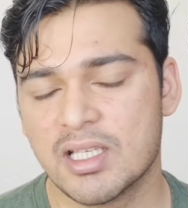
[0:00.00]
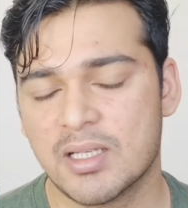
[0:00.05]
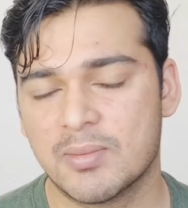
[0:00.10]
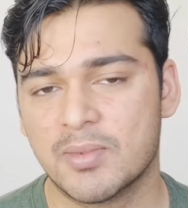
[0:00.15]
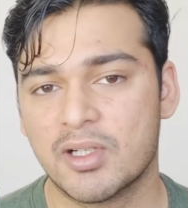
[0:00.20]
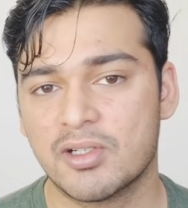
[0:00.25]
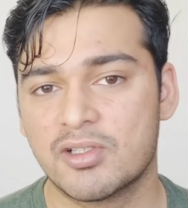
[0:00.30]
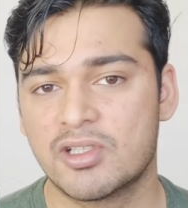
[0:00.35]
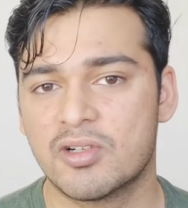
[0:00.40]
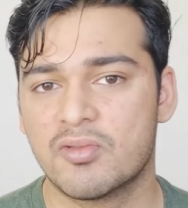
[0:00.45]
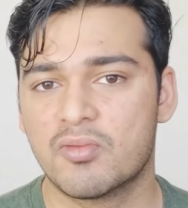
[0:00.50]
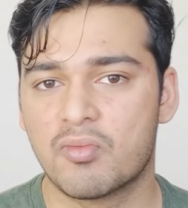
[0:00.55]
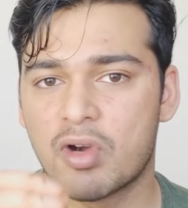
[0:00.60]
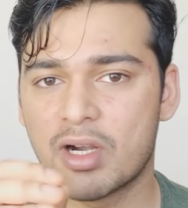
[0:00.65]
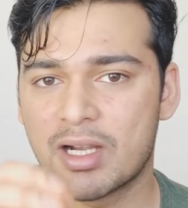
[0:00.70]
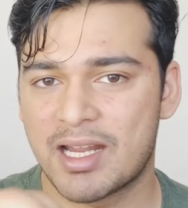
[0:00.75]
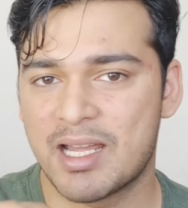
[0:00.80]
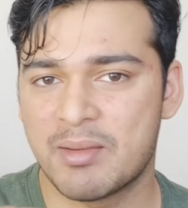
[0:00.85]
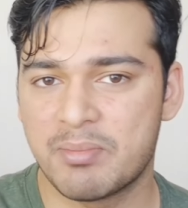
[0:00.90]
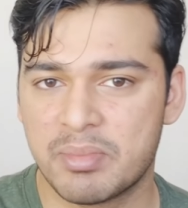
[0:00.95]
I'm not sure
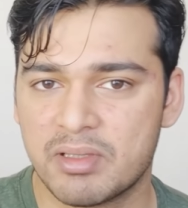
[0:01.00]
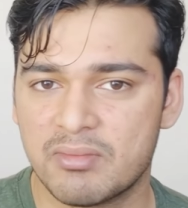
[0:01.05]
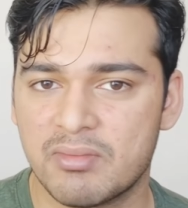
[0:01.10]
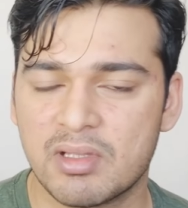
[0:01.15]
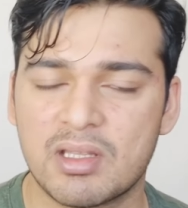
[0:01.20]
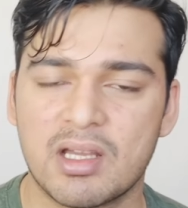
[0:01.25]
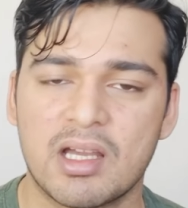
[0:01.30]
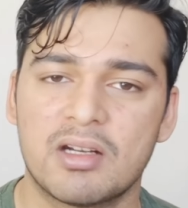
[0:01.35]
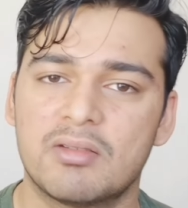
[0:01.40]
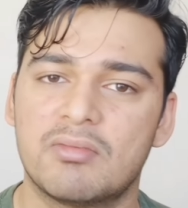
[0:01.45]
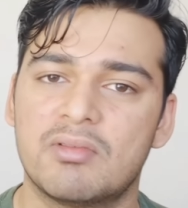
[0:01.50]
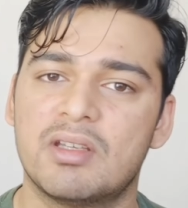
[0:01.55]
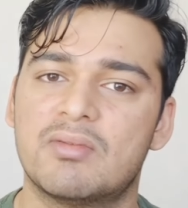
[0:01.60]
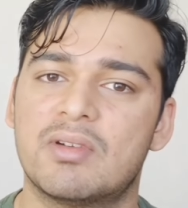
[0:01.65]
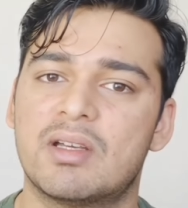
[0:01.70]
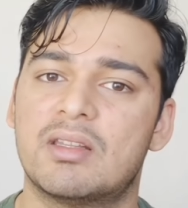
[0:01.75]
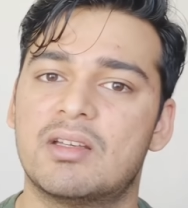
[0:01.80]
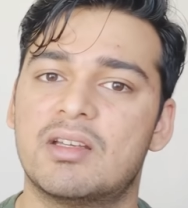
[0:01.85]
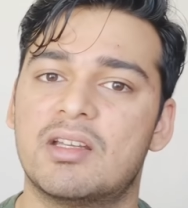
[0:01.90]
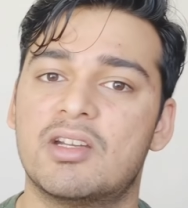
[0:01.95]
what happened with Aruvi,
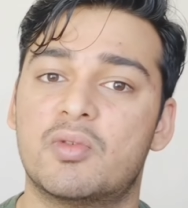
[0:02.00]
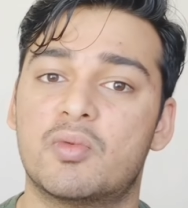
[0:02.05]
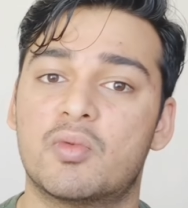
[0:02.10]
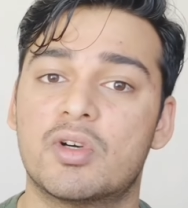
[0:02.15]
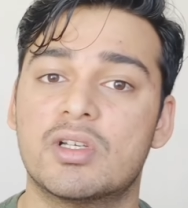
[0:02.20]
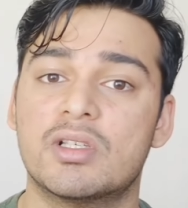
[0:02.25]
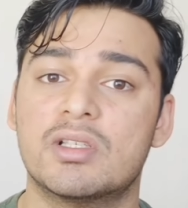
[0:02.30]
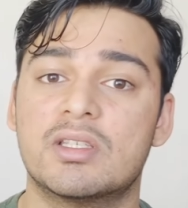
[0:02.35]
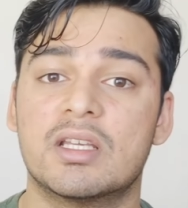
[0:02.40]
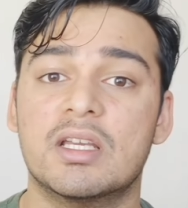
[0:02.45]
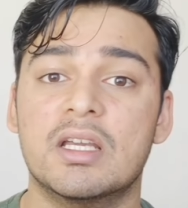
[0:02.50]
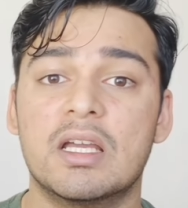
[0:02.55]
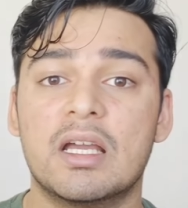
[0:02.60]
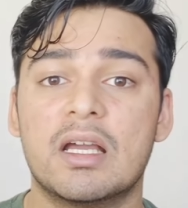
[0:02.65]
whether it was